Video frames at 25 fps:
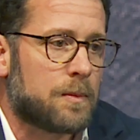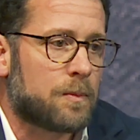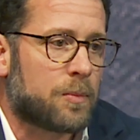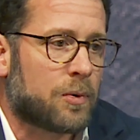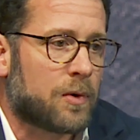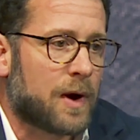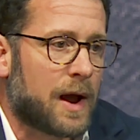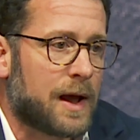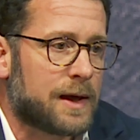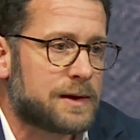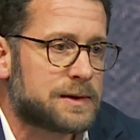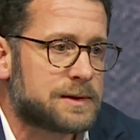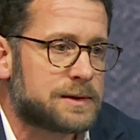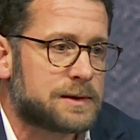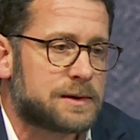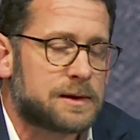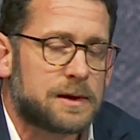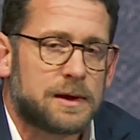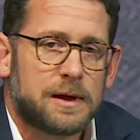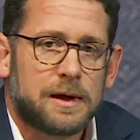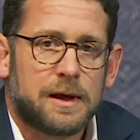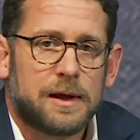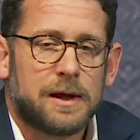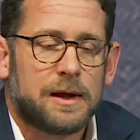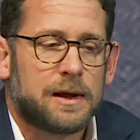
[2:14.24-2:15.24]

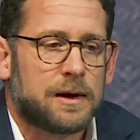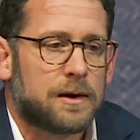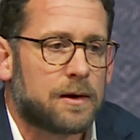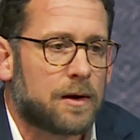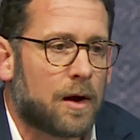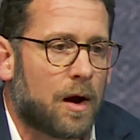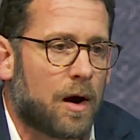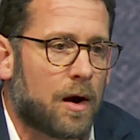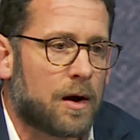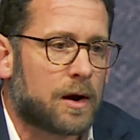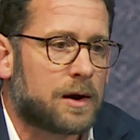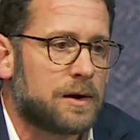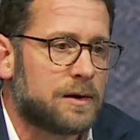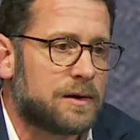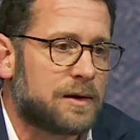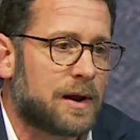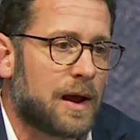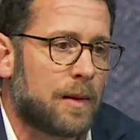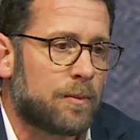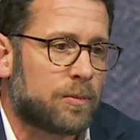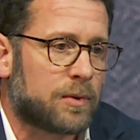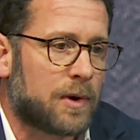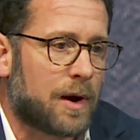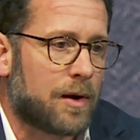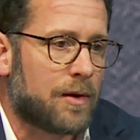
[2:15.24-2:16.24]
press in our
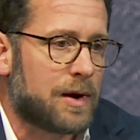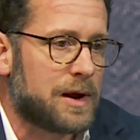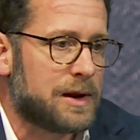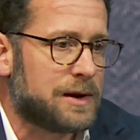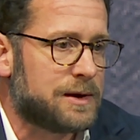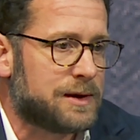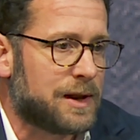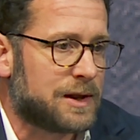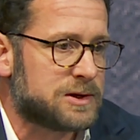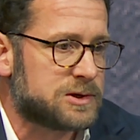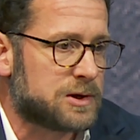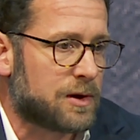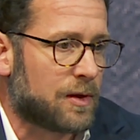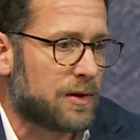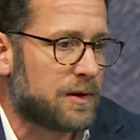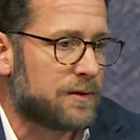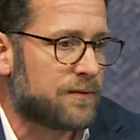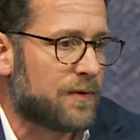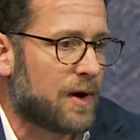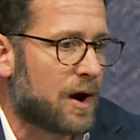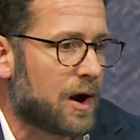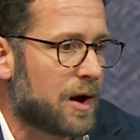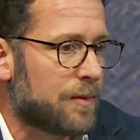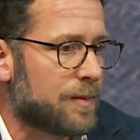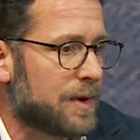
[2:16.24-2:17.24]
contemporary digital
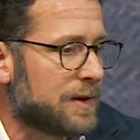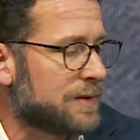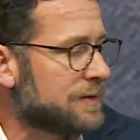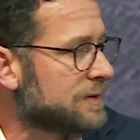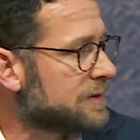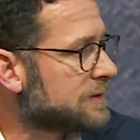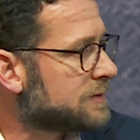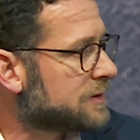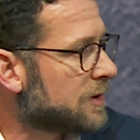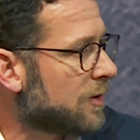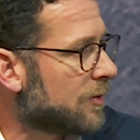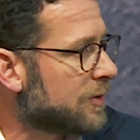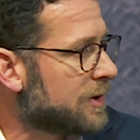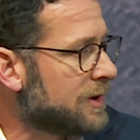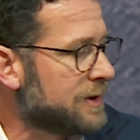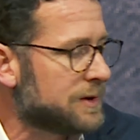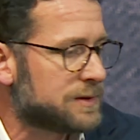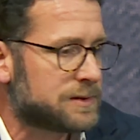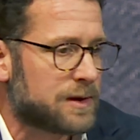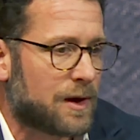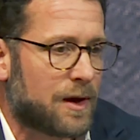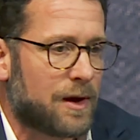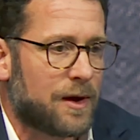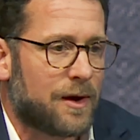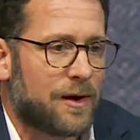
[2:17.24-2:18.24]
environment. So he's
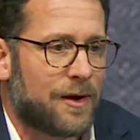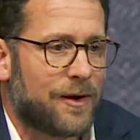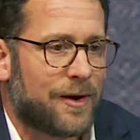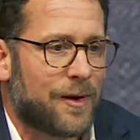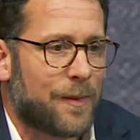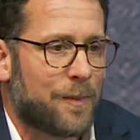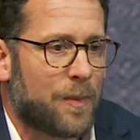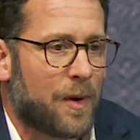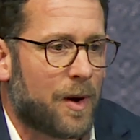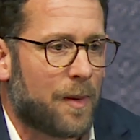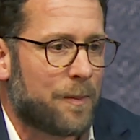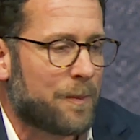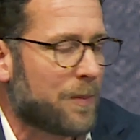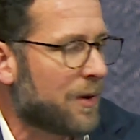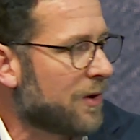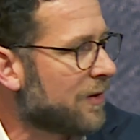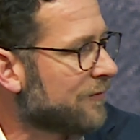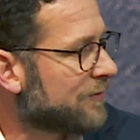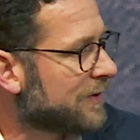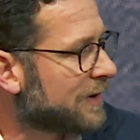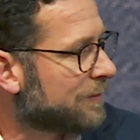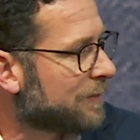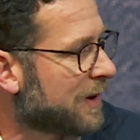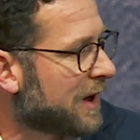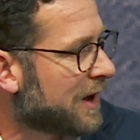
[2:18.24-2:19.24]
a
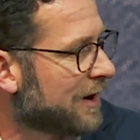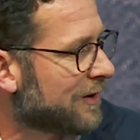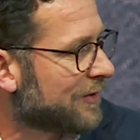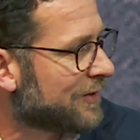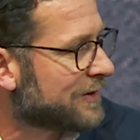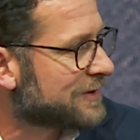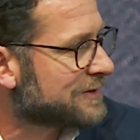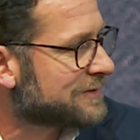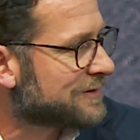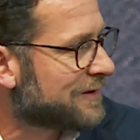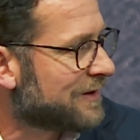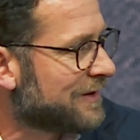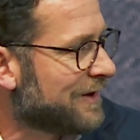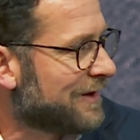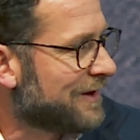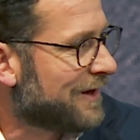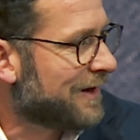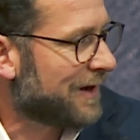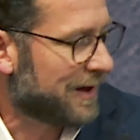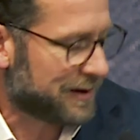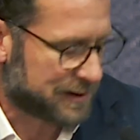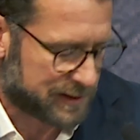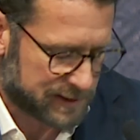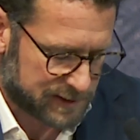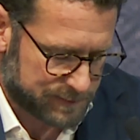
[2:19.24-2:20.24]
perfect panelist
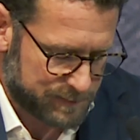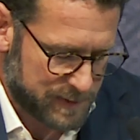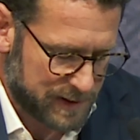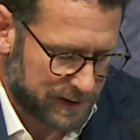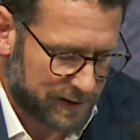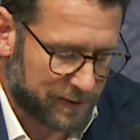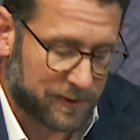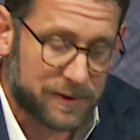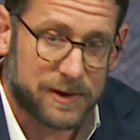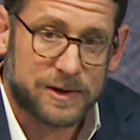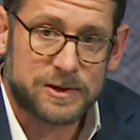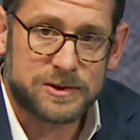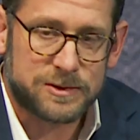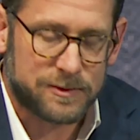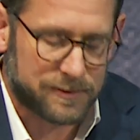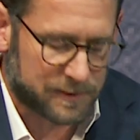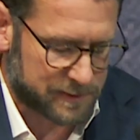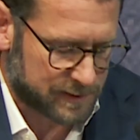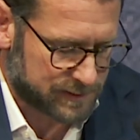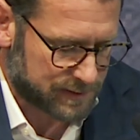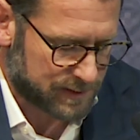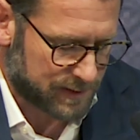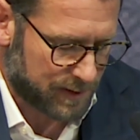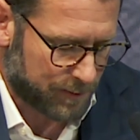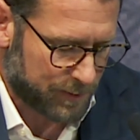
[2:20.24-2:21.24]
to speak to the
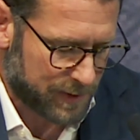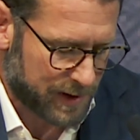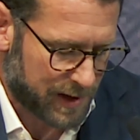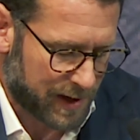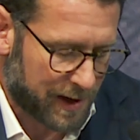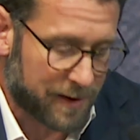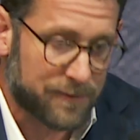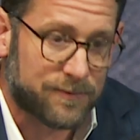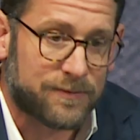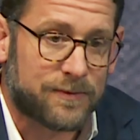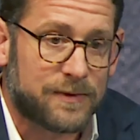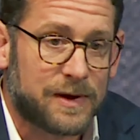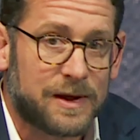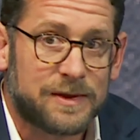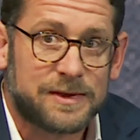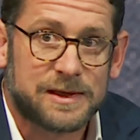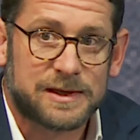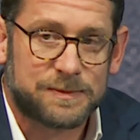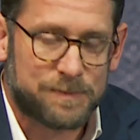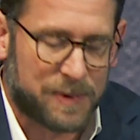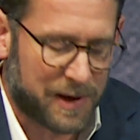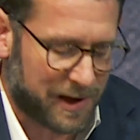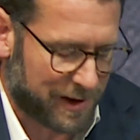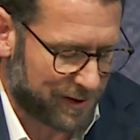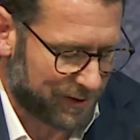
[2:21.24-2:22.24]
issues that we have in this
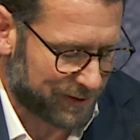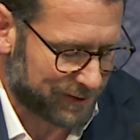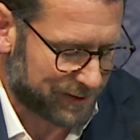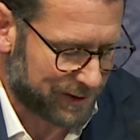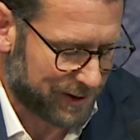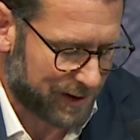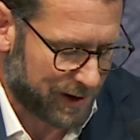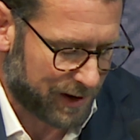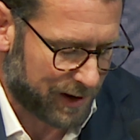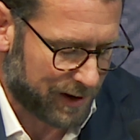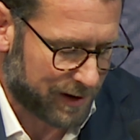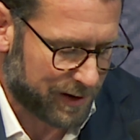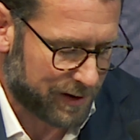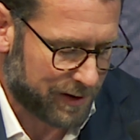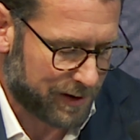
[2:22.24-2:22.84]
panel today.